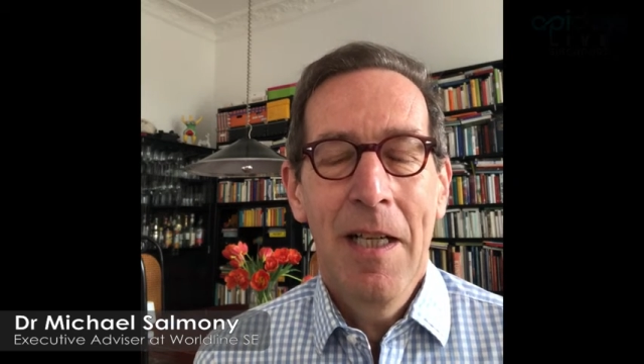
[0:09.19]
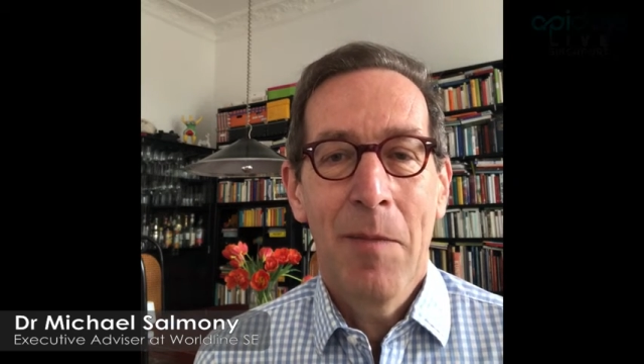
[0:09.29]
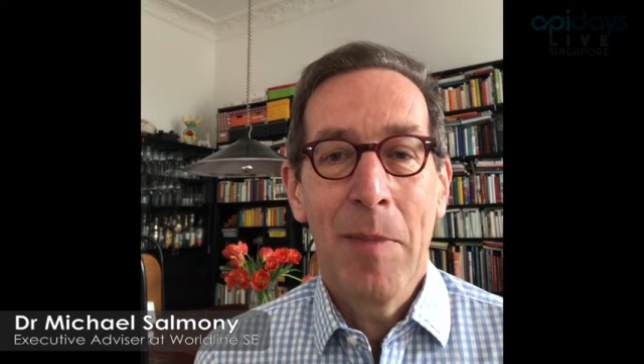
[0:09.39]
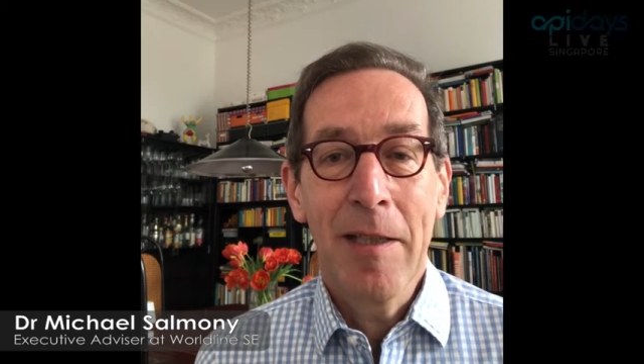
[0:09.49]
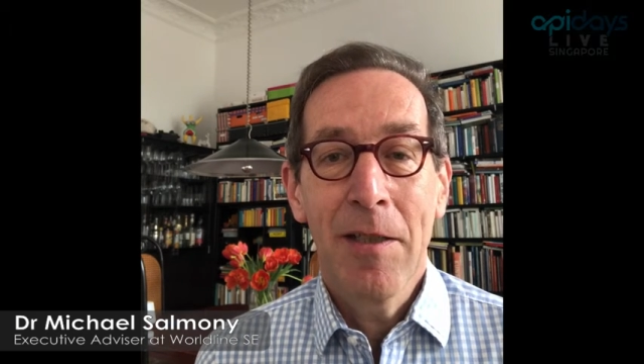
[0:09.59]

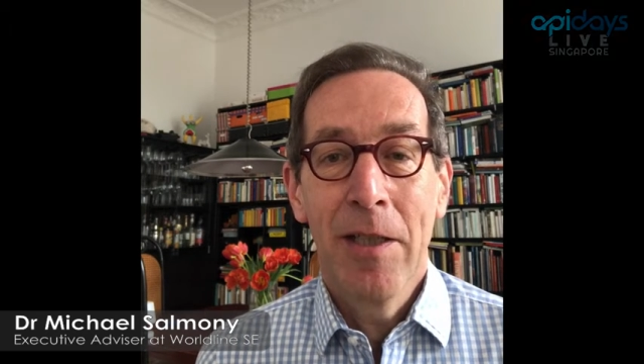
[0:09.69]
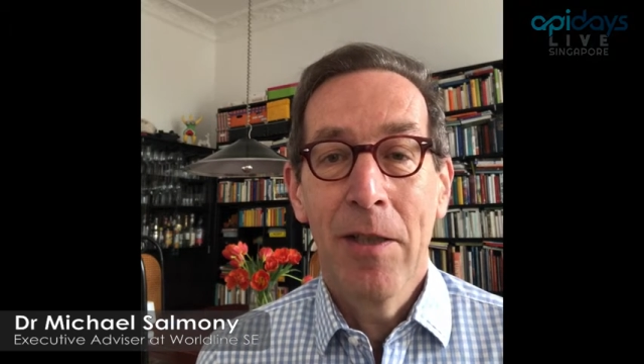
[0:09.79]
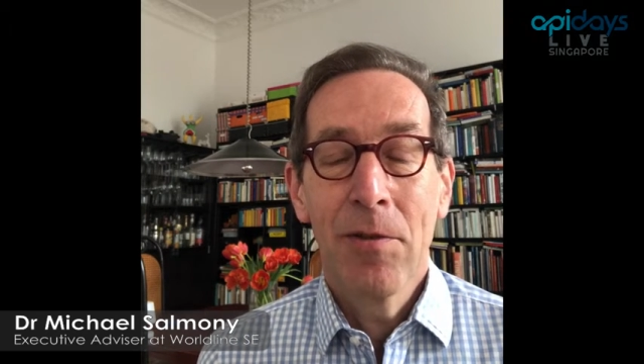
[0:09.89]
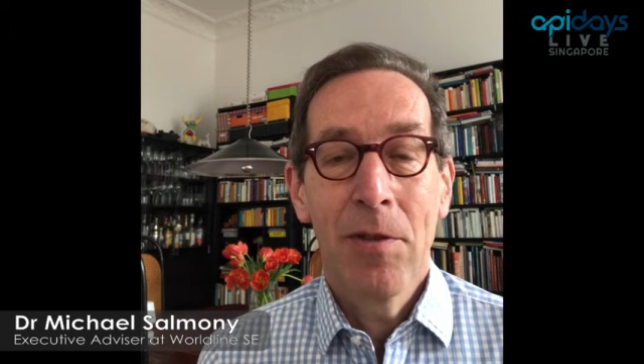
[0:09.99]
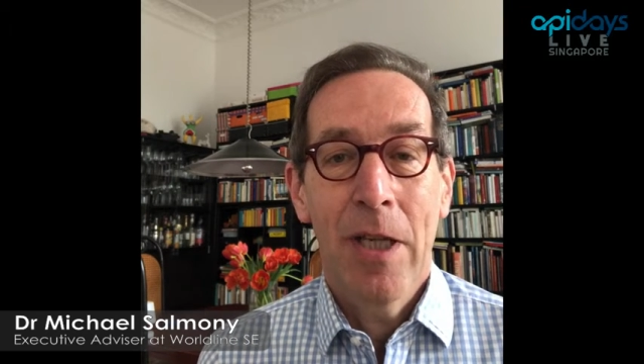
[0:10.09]
The bank
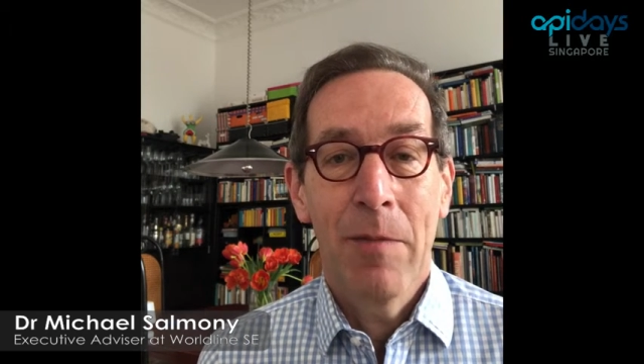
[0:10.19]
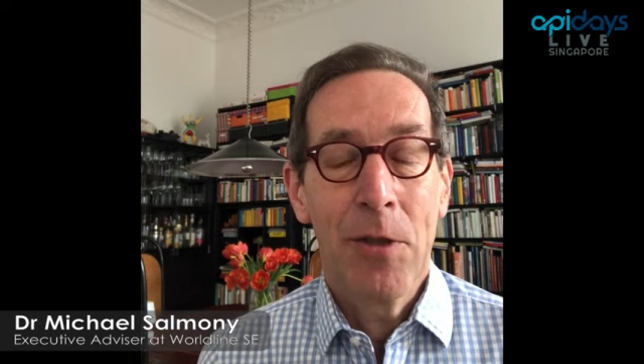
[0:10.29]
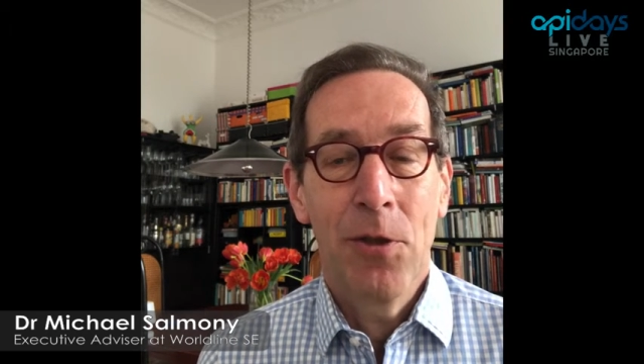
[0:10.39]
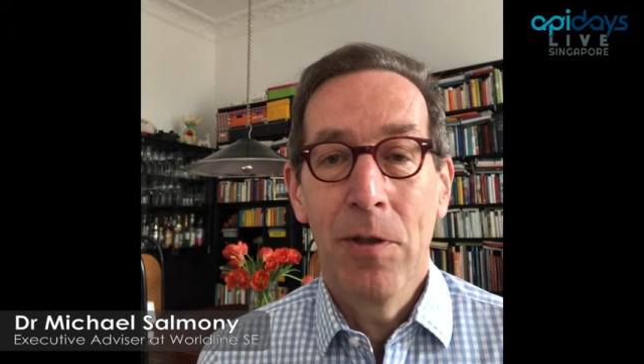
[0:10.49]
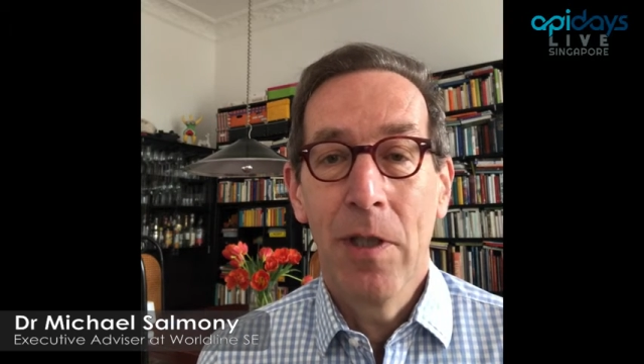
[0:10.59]
knows how
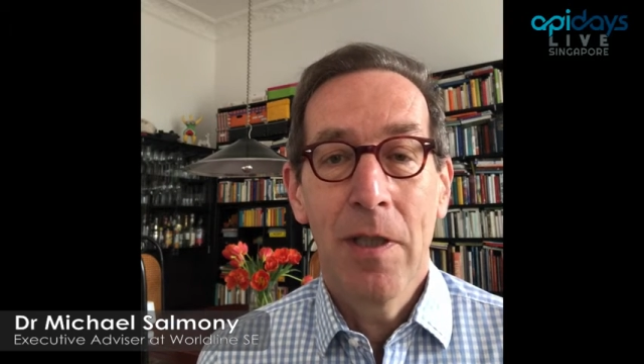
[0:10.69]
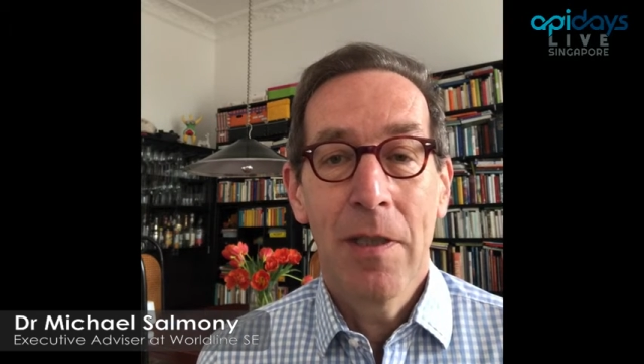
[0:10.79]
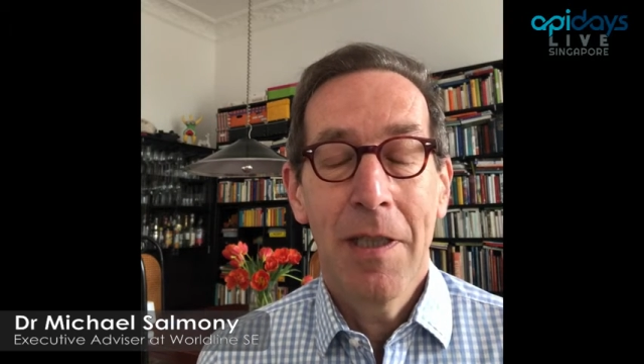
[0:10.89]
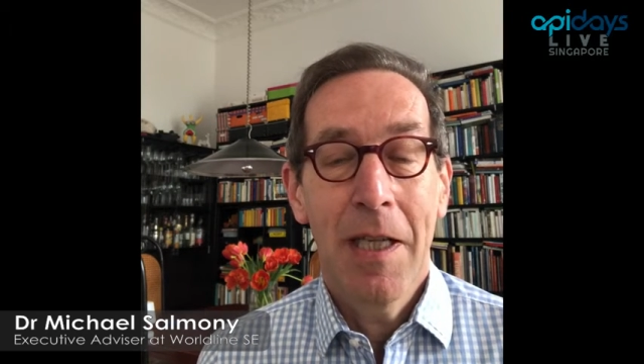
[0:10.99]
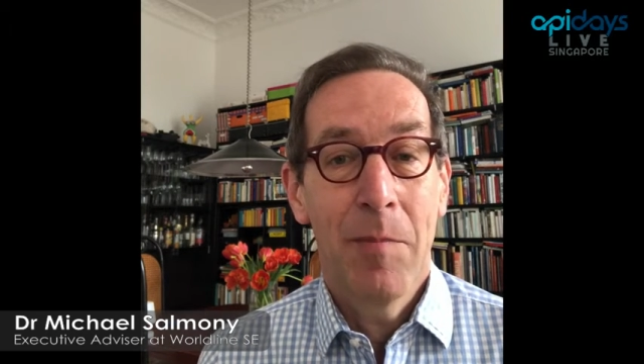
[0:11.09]
much you earn,